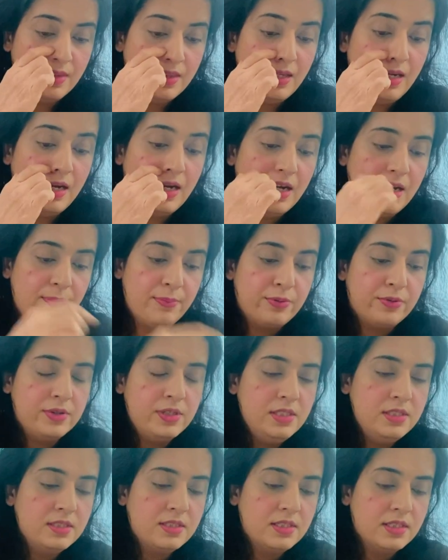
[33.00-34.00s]
The High
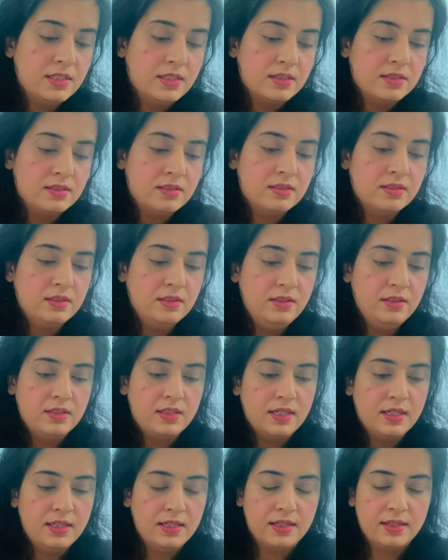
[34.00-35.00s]
Priestess. Look at
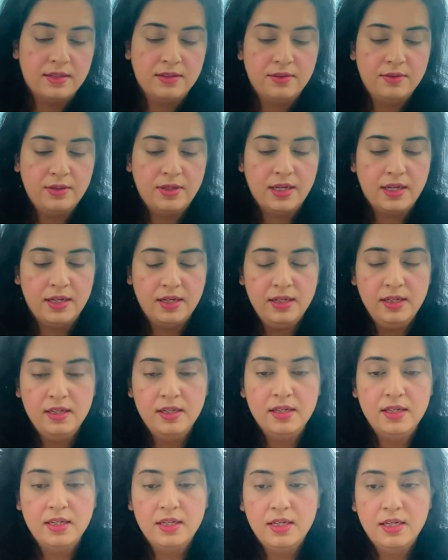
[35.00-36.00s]
that. Okay.
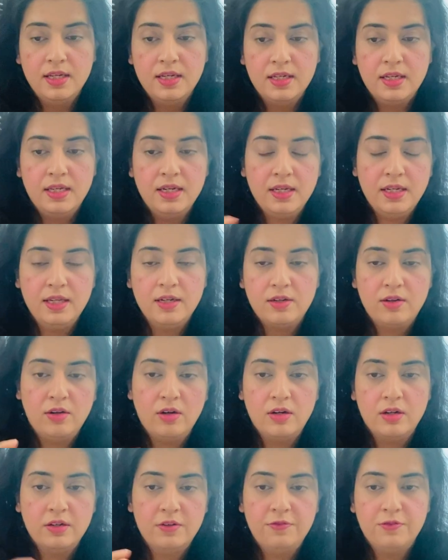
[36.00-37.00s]
Can I get a
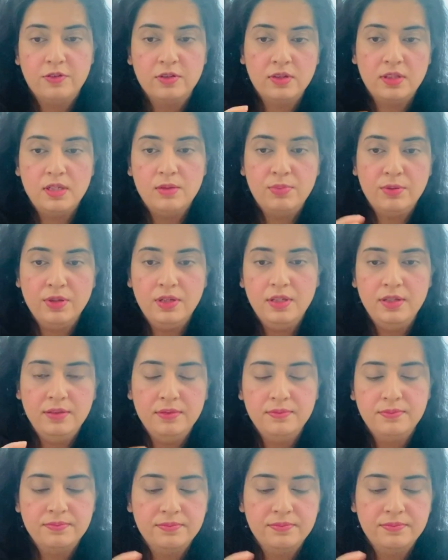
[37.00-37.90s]
card for Libra?